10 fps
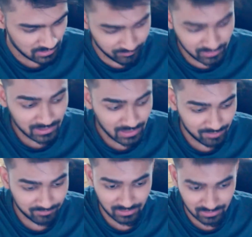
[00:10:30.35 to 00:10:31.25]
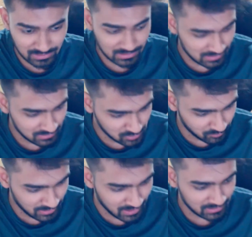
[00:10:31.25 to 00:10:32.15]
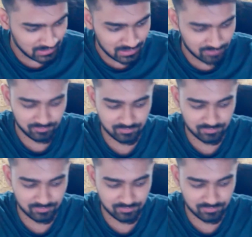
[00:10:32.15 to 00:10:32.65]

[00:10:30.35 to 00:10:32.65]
We didn't have EE, so we had EF.